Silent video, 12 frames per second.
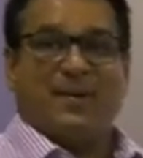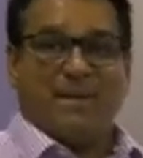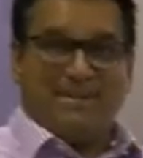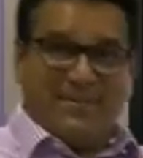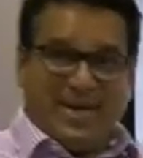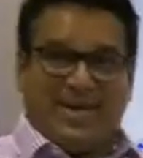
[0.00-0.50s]

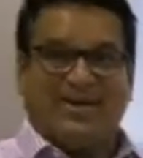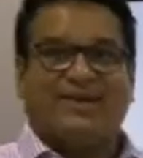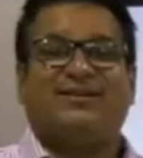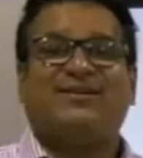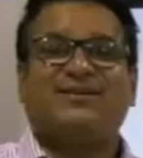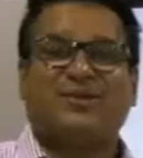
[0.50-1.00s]

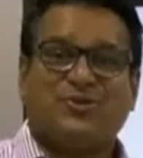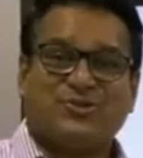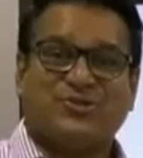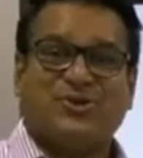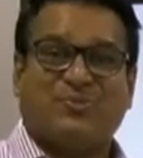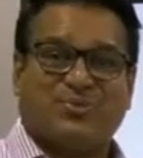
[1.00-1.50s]
Me is
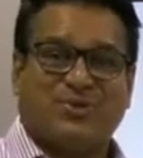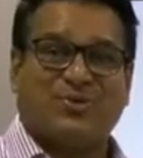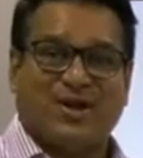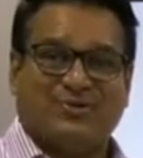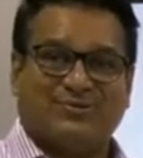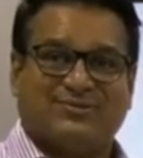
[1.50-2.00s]
also a
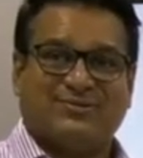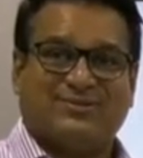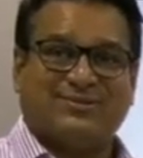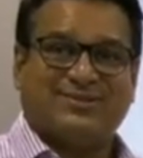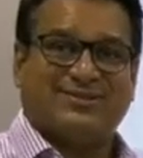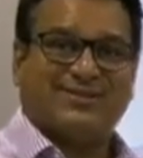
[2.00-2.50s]
pronoun.
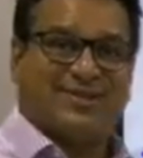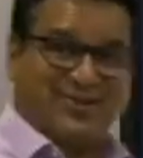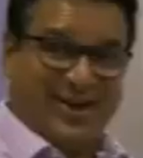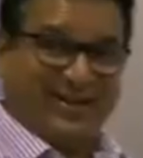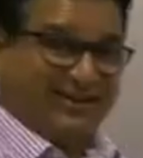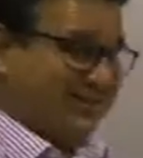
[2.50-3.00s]

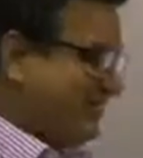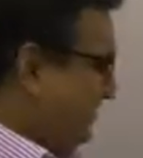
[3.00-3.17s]
Okay?